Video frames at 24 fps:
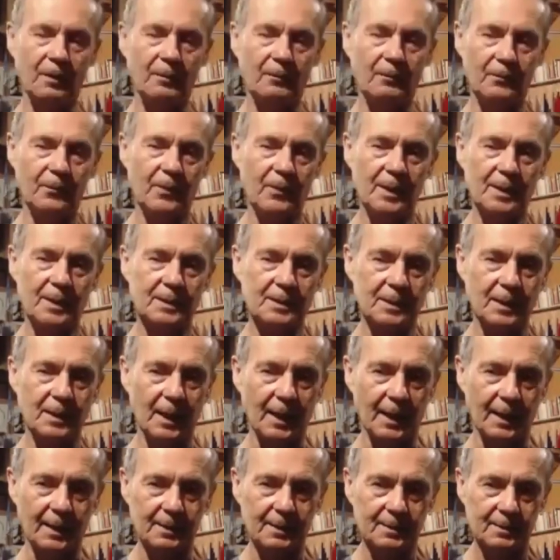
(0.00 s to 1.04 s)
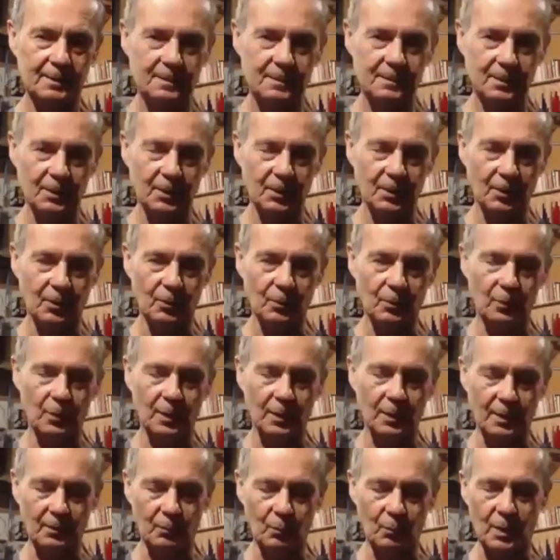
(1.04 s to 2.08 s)
things that, you
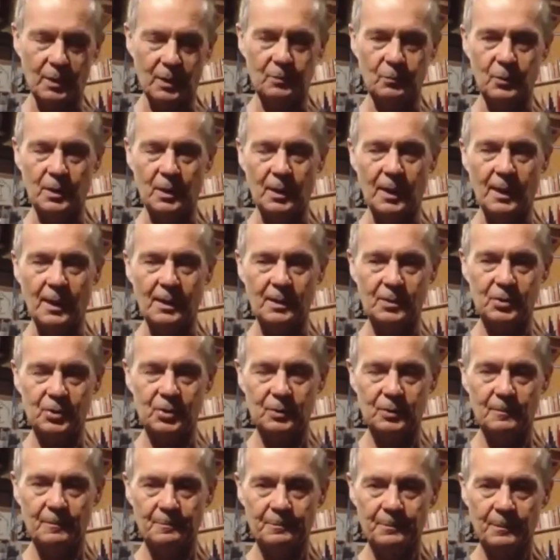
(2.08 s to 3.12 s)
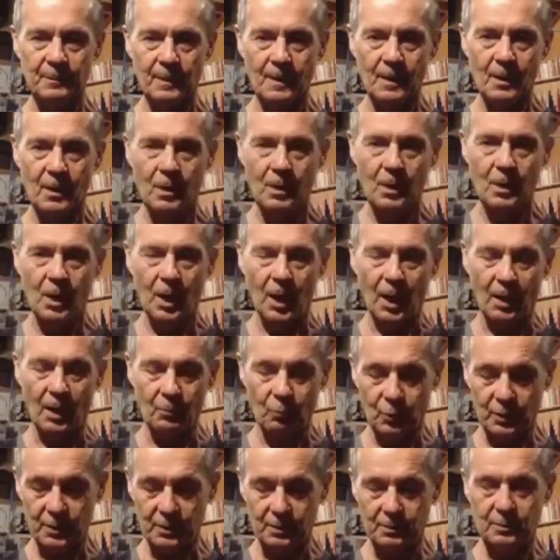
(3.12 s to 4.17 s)
know, when we age and
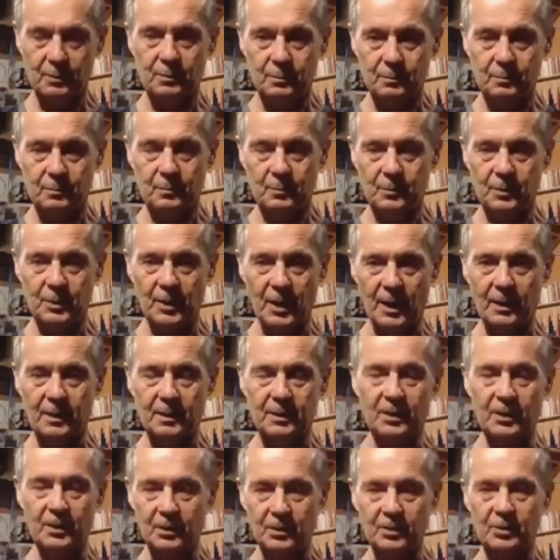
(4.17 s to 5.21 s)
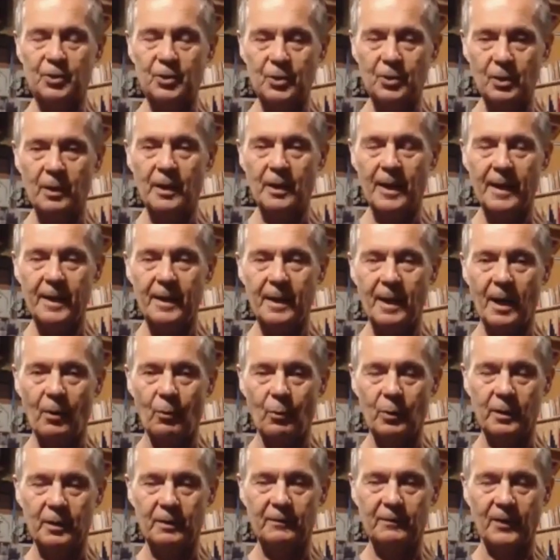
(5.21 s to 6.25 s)
we delay,
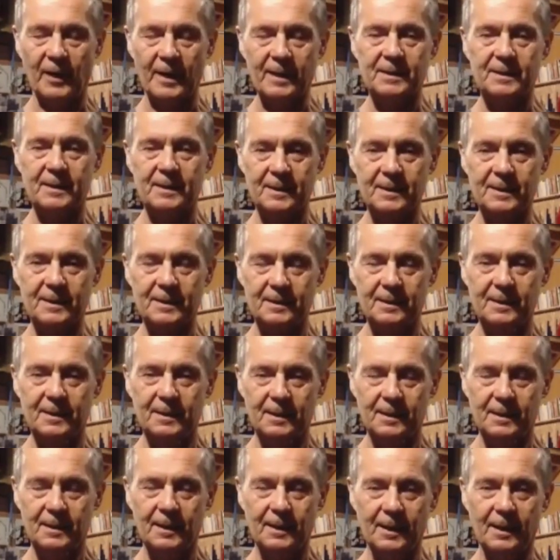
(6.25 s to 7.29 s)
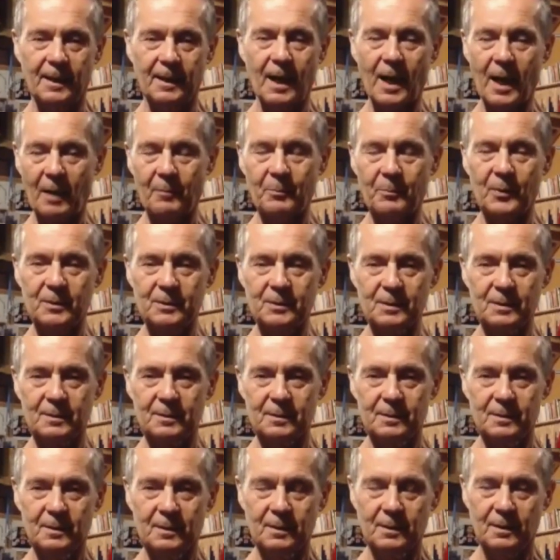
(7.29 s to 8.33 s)
our reflexes happens,
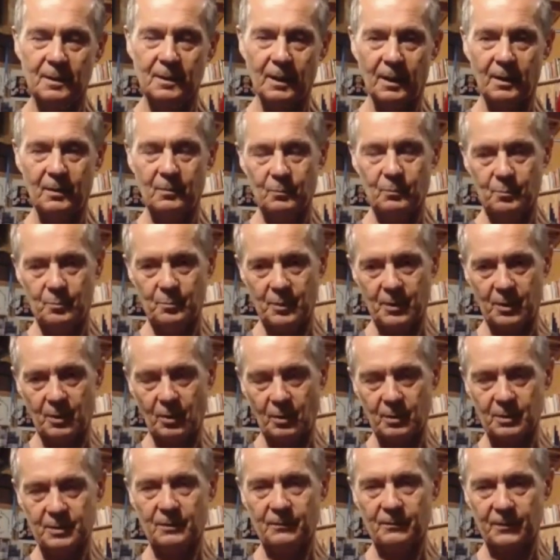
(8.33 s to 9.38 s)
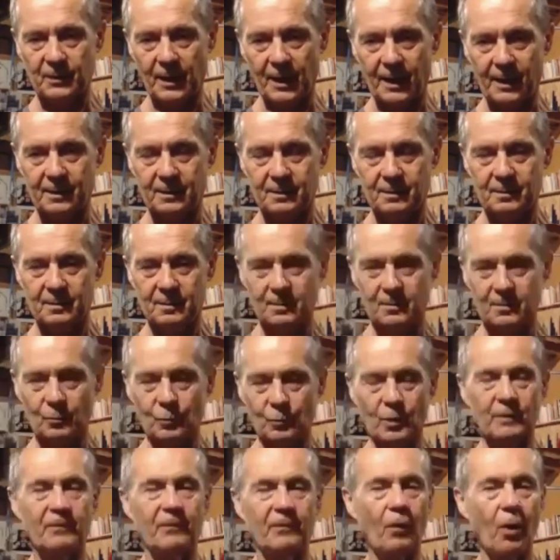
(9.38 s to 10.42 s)
and because of that
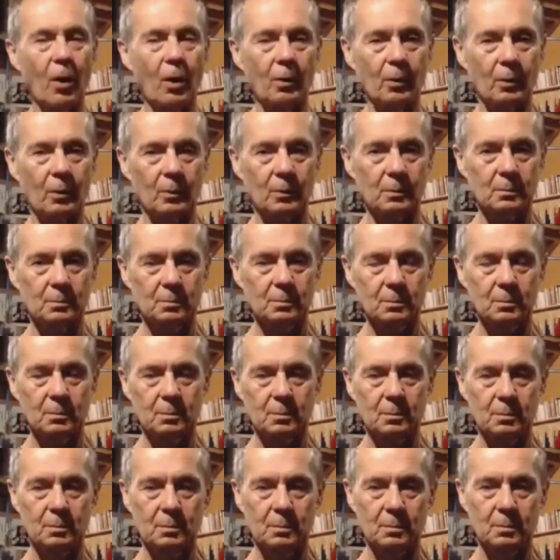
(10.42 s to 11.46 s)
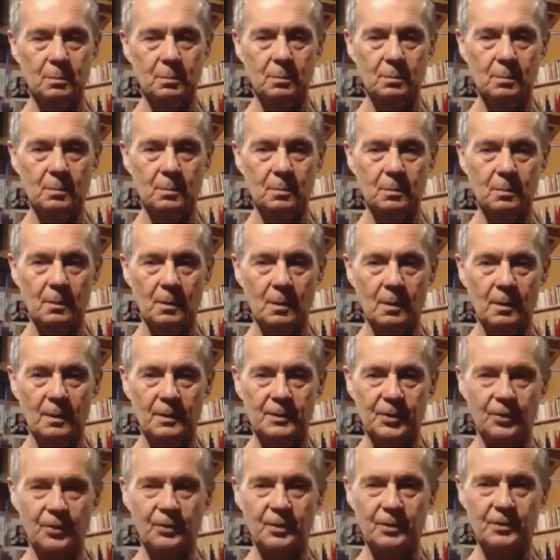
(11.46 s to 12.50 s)
we fall.
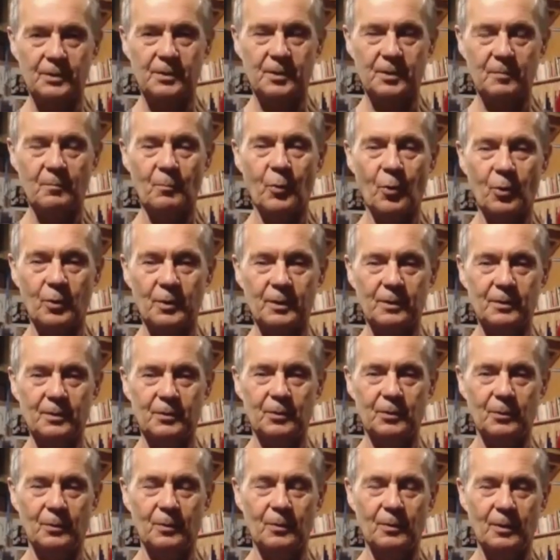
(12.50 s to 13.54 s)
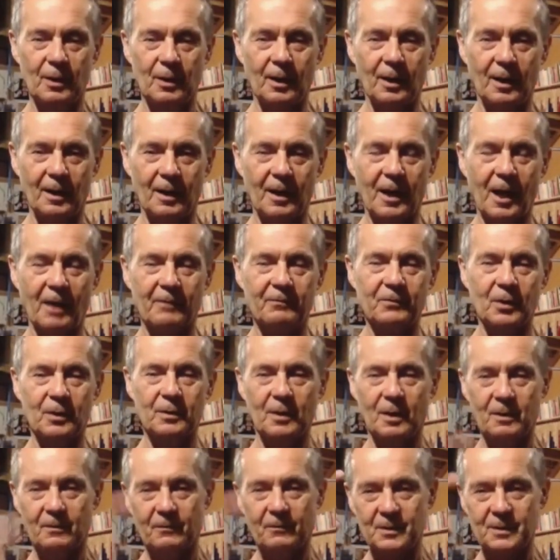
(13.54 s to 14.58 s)
So it is important to have the
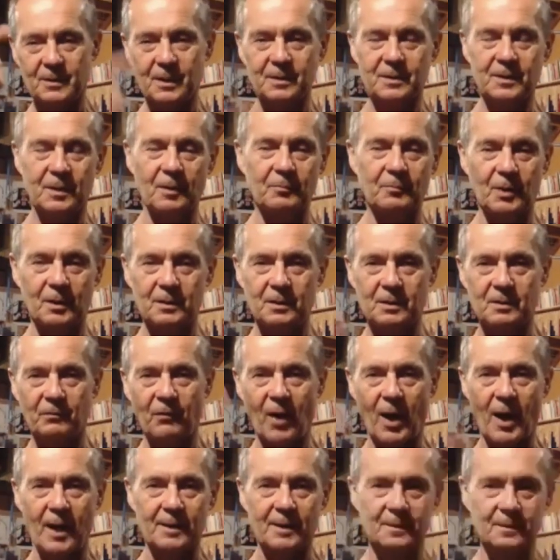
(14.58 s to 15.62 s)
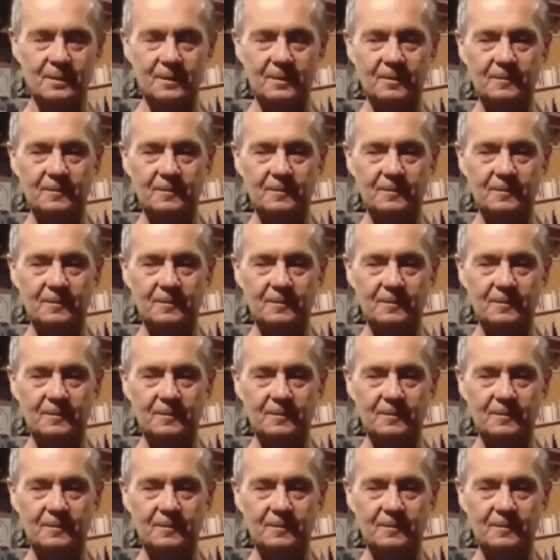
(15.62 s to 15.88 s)
nervous system that is fast.